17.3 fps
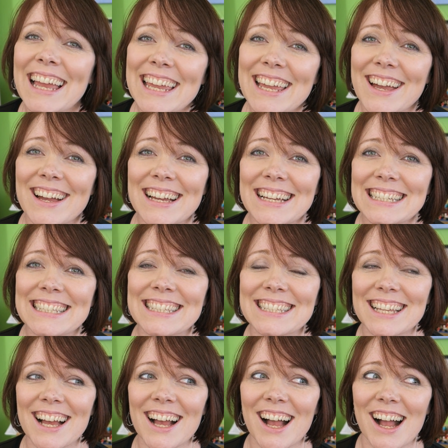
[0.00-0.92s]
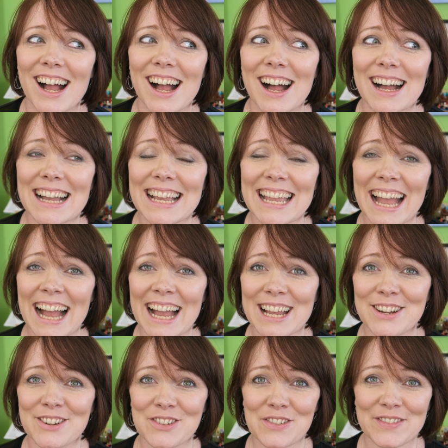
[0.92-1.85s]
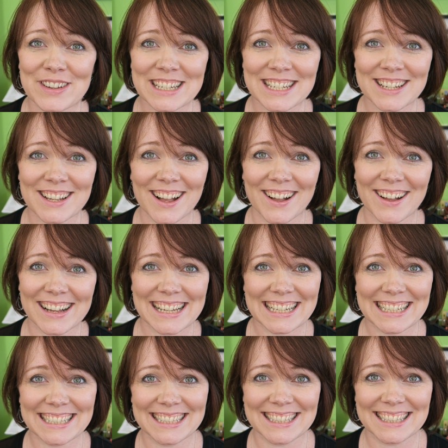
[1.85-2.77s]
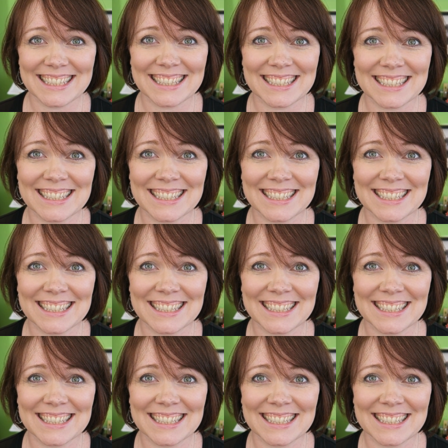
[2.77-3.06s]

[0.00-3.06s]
Hey guys, I hate revision guides.